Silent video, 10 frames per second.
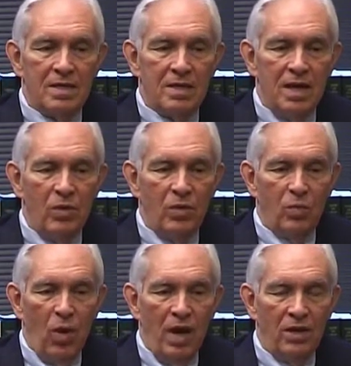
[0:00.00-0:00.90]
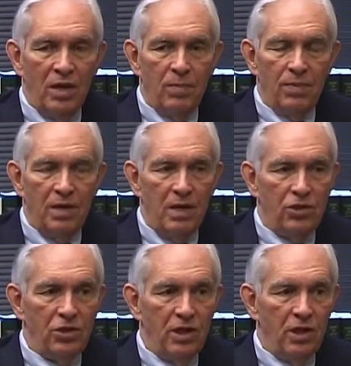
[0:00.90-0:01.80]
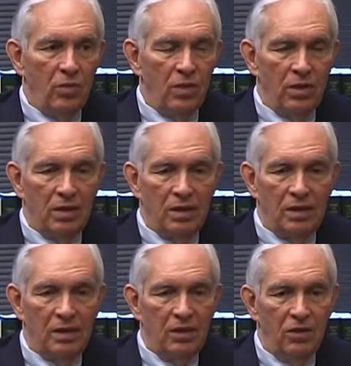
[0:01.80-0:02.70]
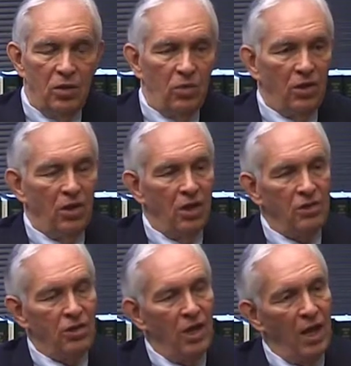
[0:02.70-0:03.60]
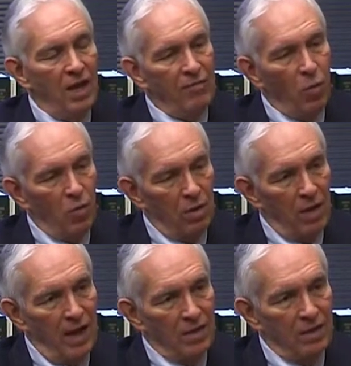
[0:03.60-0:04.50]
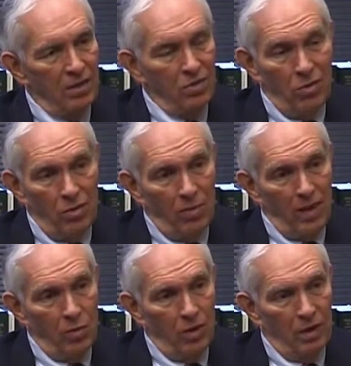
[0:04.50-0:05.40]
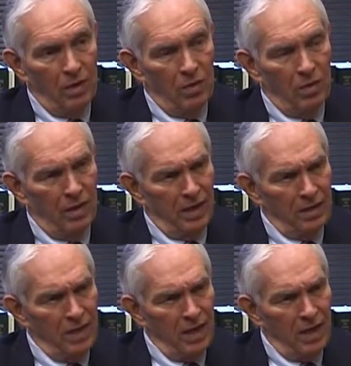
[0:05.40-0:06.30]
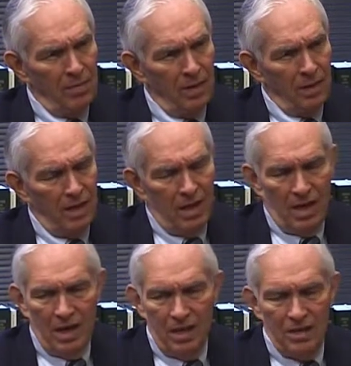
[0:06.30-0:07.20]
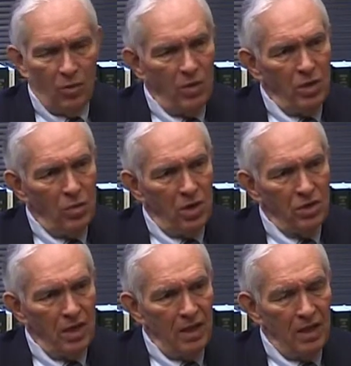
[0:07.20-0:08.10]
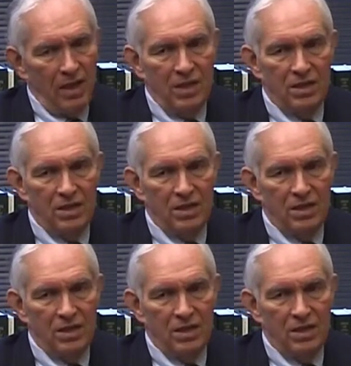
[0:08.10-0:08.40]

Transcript: he would wind up each year with, you know, with 12.5 quarterbacks, and you can only play one at a time. And they said, we don't understand that. He